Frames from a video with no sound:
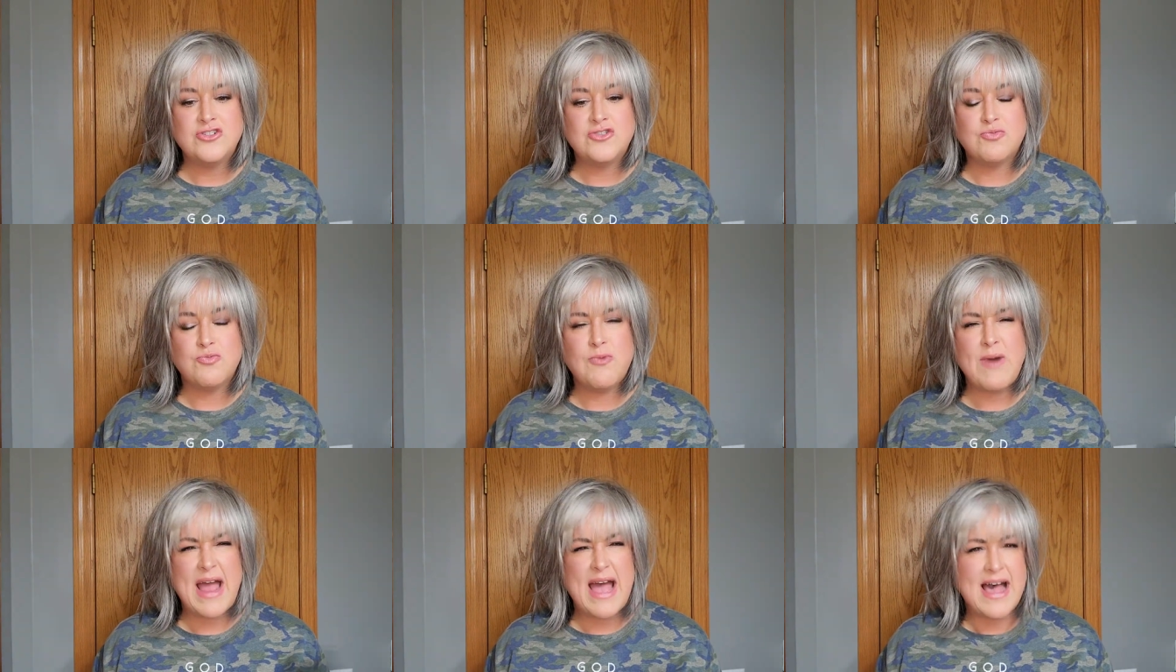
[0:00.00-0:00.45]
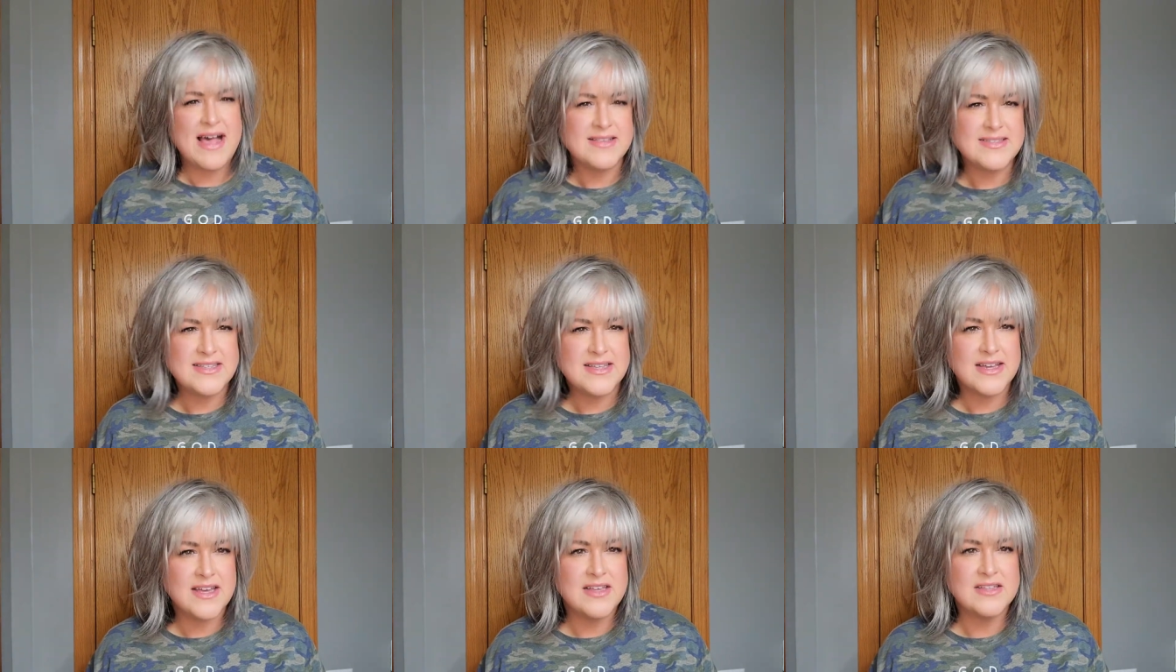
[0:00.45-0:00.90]

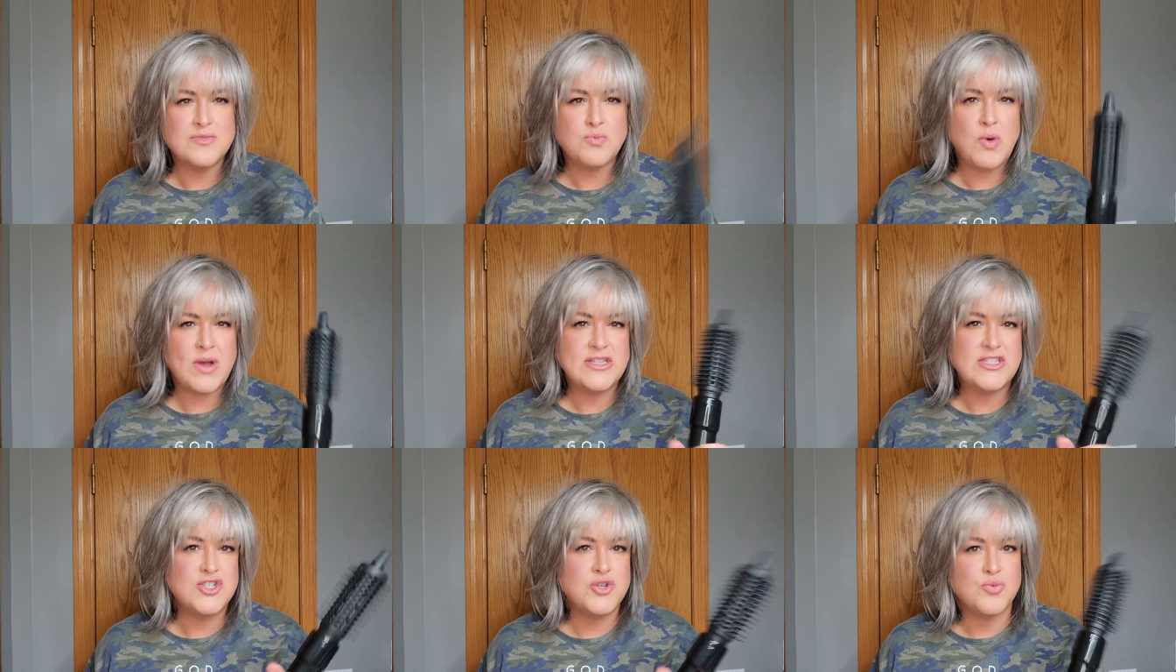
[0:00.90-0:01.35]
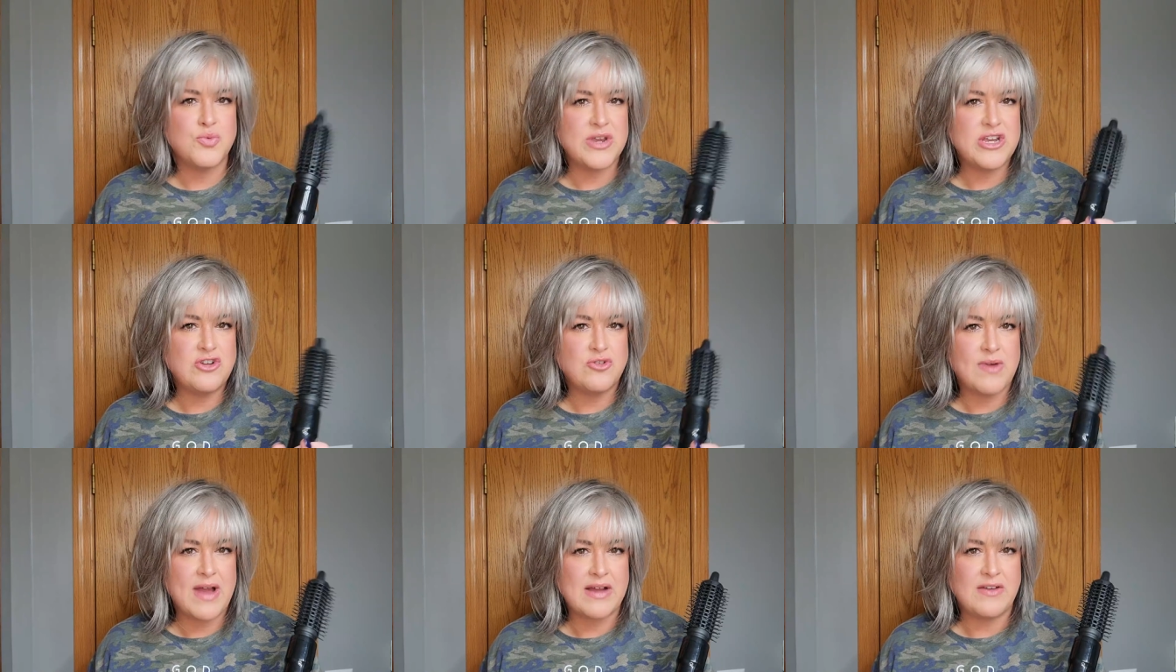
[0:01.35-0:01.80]
drastic because once you
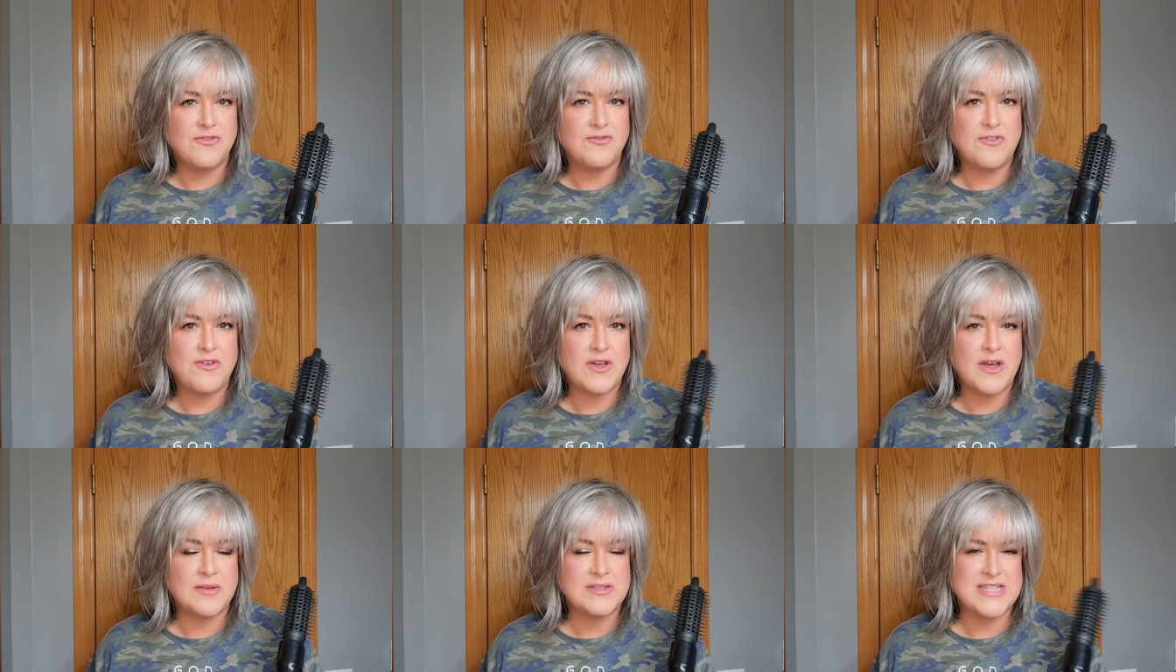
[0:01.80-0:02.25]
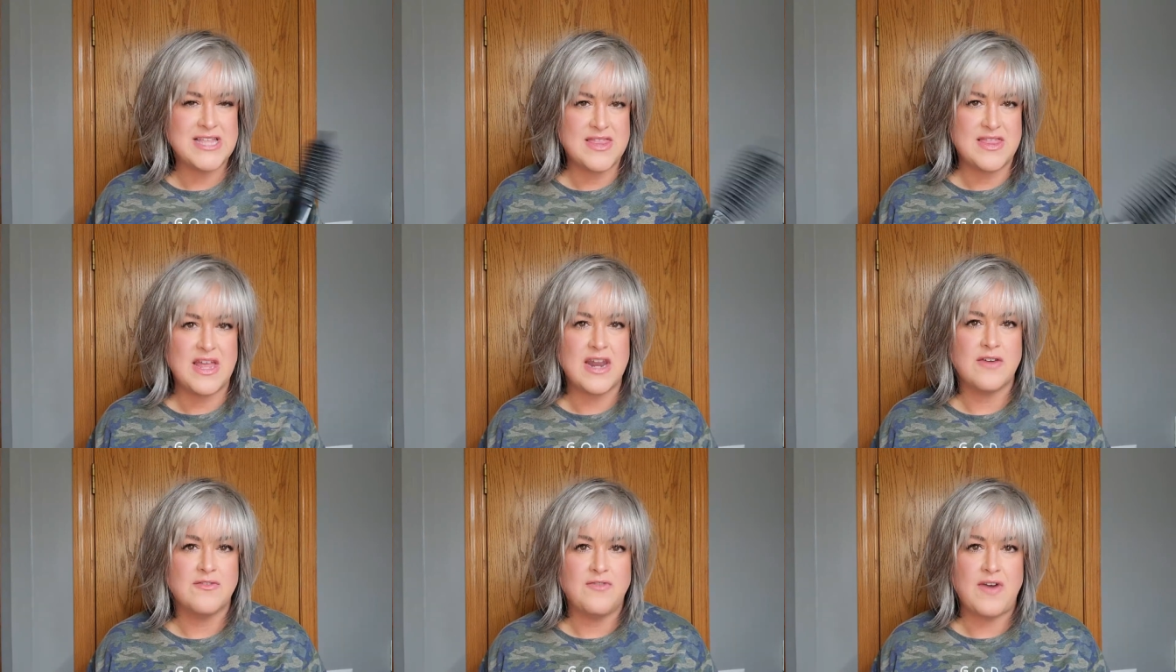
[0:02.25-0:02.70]
redirect uh,
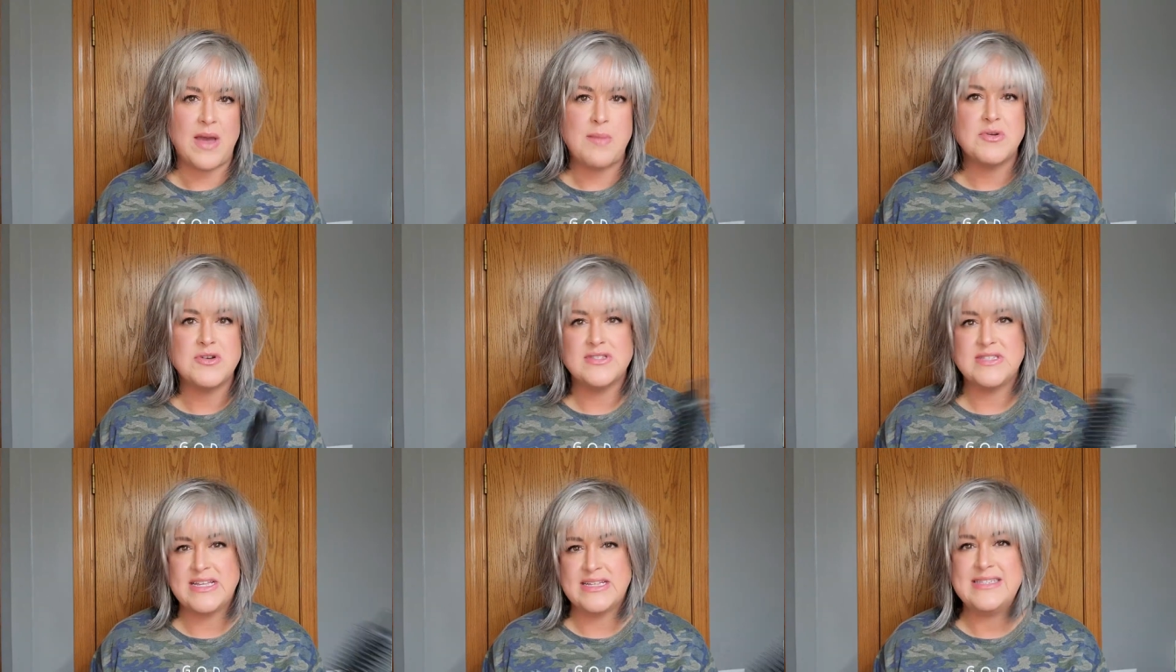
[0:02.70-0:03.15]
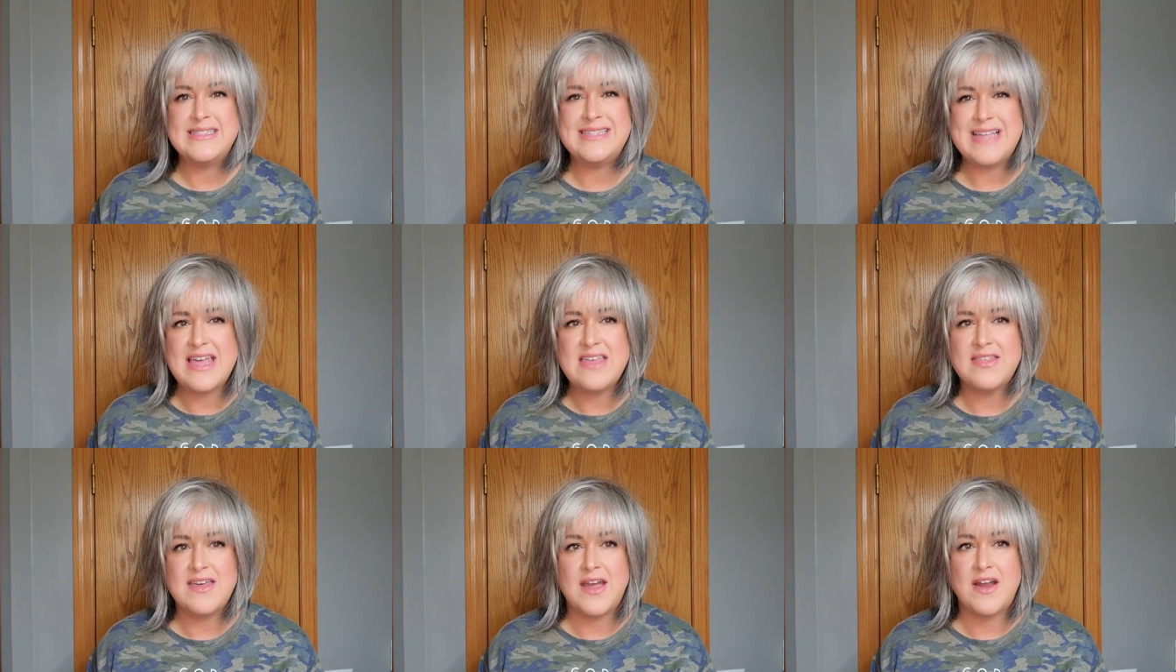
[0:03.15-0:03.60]
synthetic fibers they
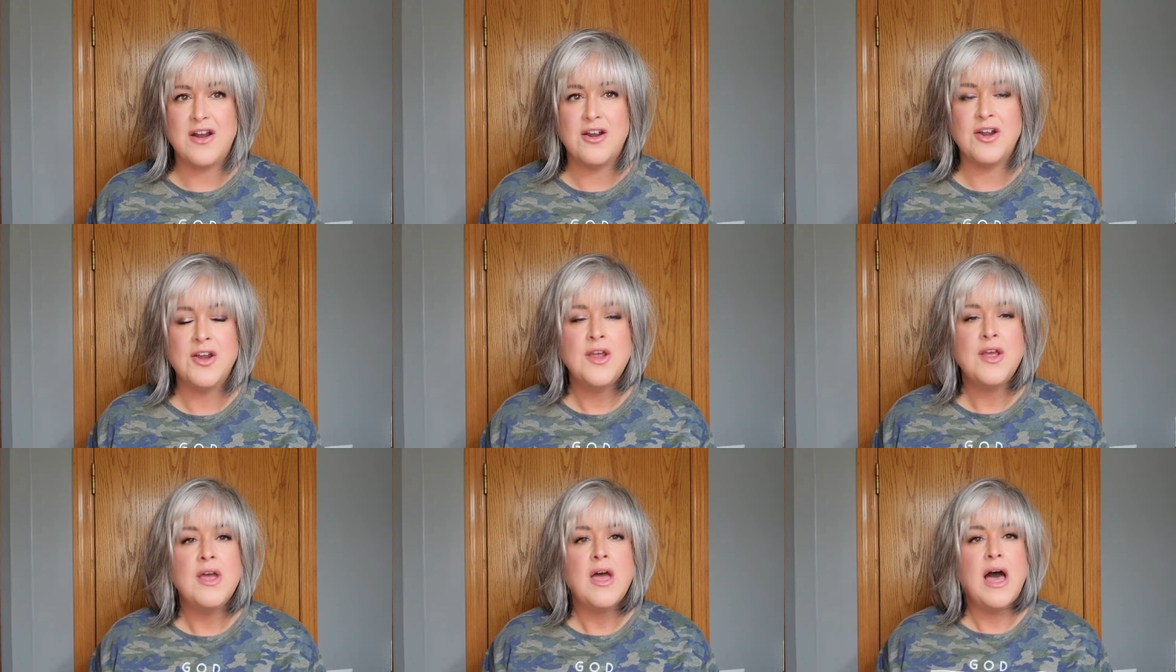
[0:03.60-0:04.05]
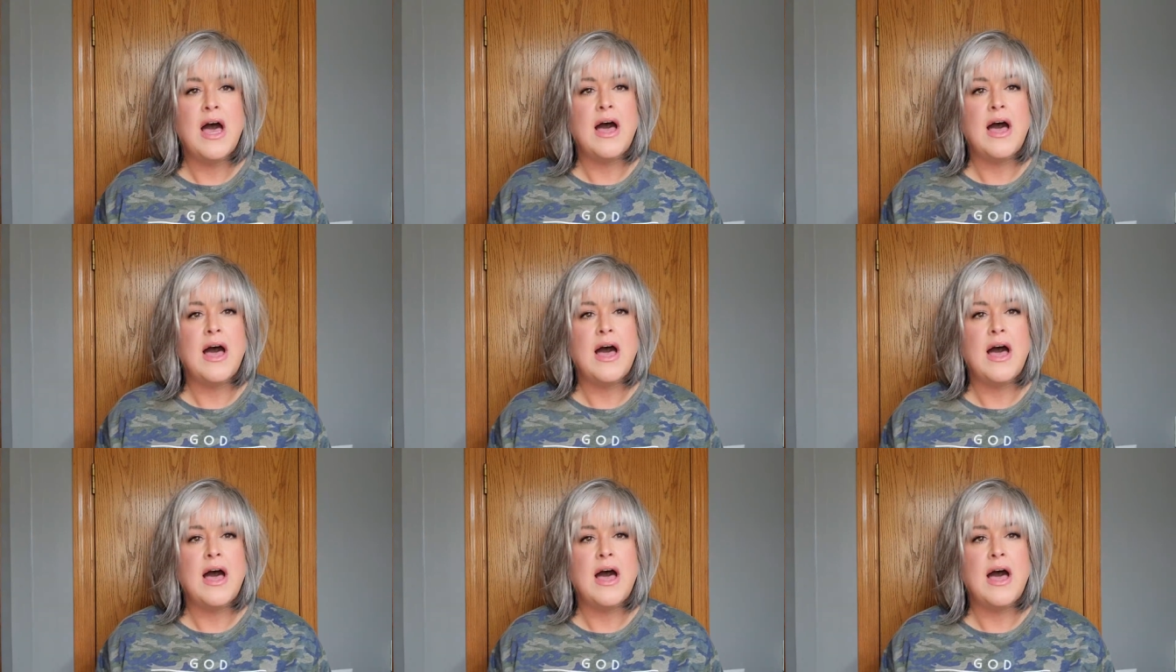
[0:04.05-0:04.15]
stay there